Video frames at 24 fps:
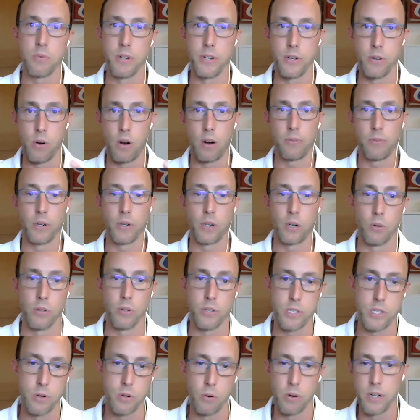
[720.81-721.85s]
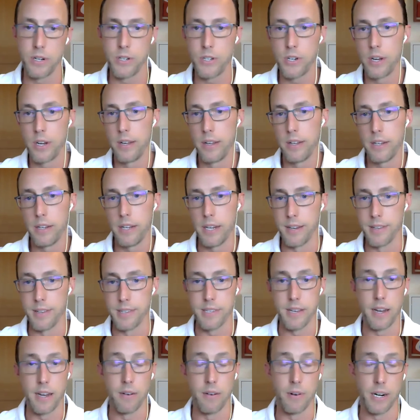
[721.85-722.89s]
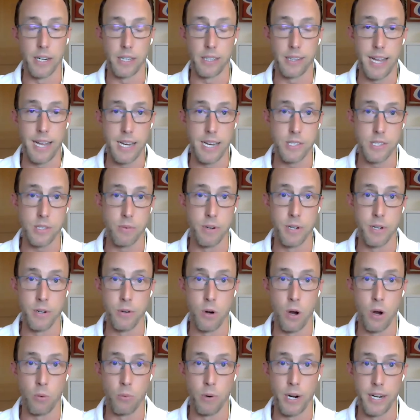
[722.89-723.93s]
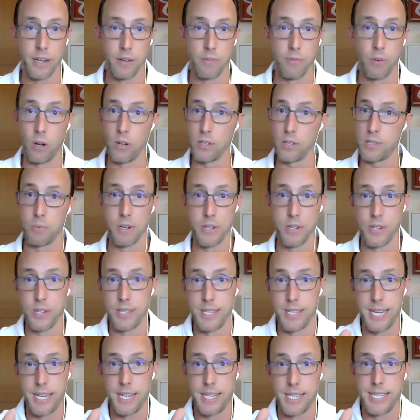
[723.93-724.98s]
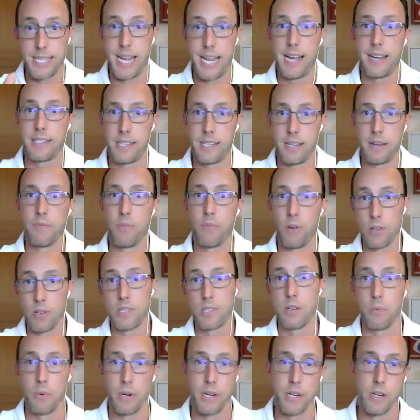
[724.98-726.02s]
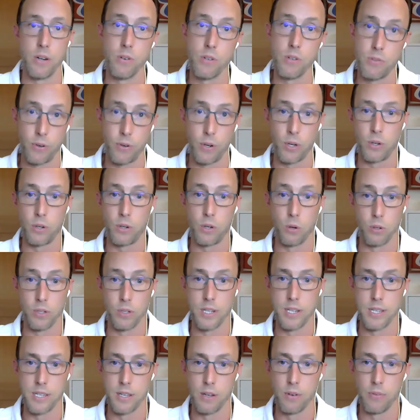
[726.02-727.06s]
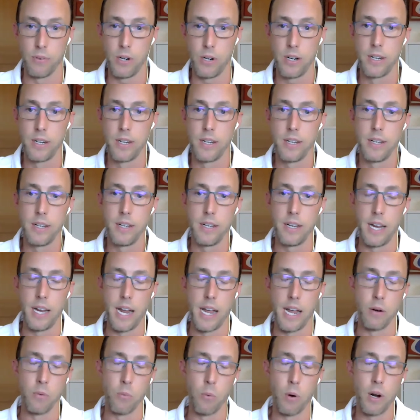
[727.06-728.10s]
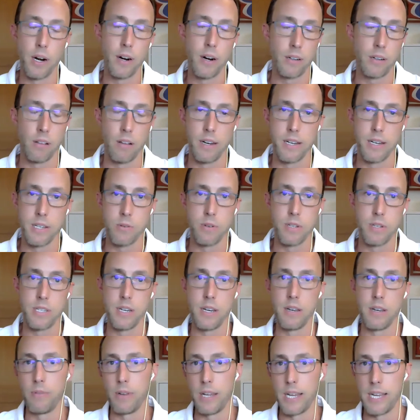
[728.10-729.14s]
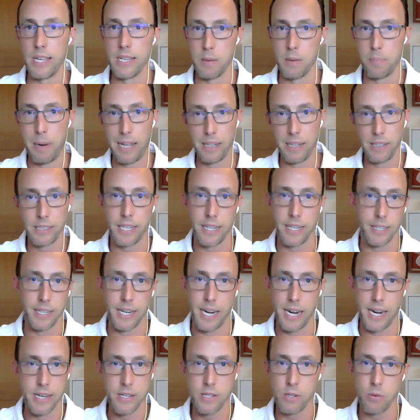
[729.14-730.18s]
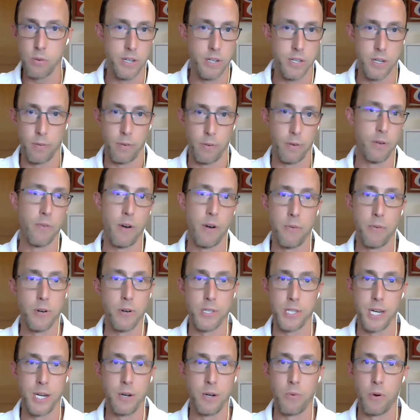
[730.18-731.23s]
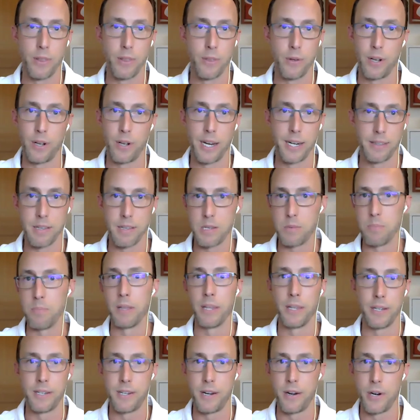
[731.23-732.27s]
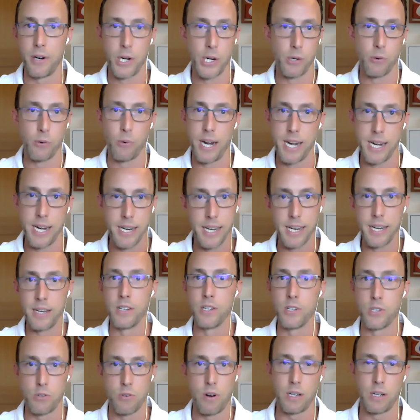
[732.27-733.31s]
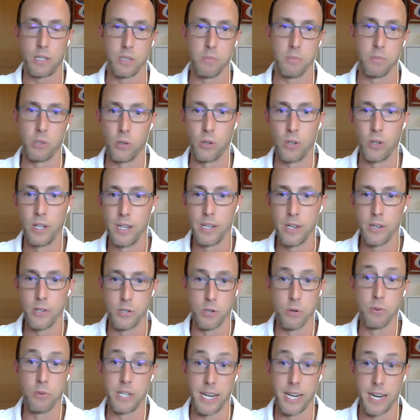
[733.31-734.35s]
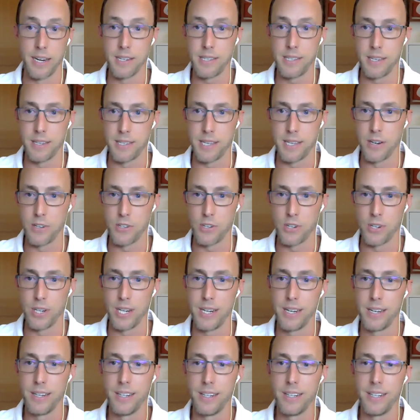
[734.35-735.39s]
We do offer cold storage inside of our Class 3 UL rated vaults, which is the exact same vaults that we use for gold and silver. And what our clients receive is a Pelican case, which if you've ever seen one, they're like this military grade indestructible suitcase, essentially.